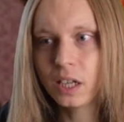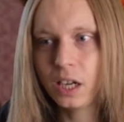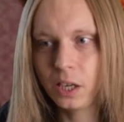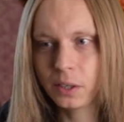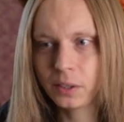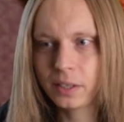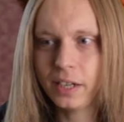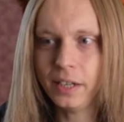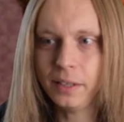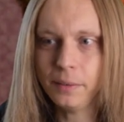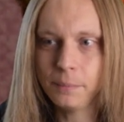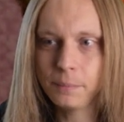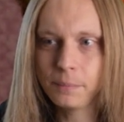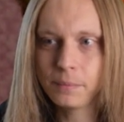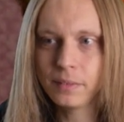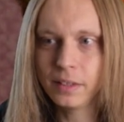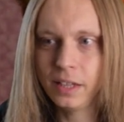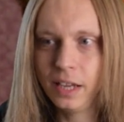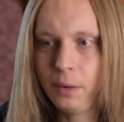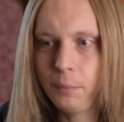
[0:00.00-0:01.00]
Okay,
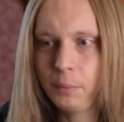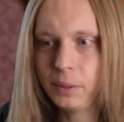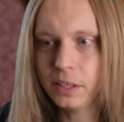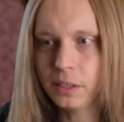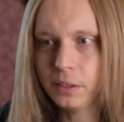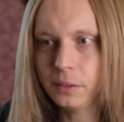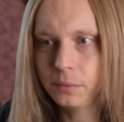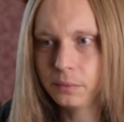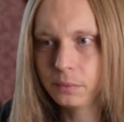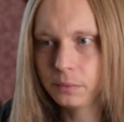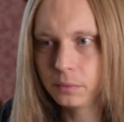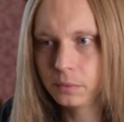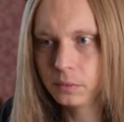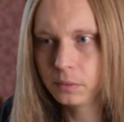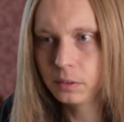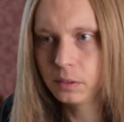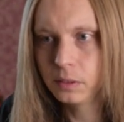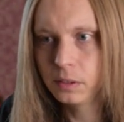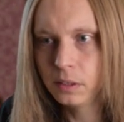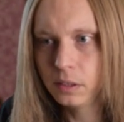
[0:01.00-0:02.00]
there we go.
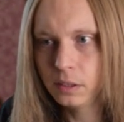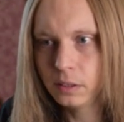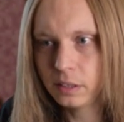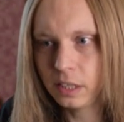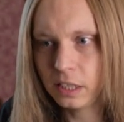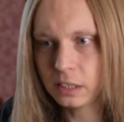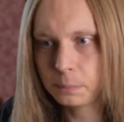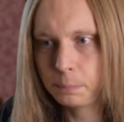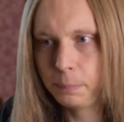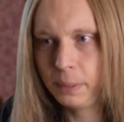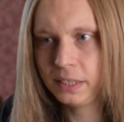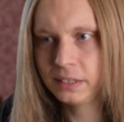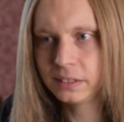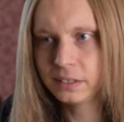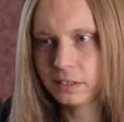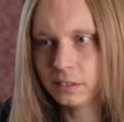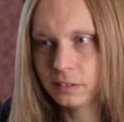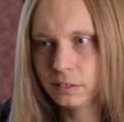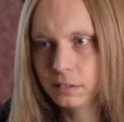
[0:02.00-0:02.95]
That's better.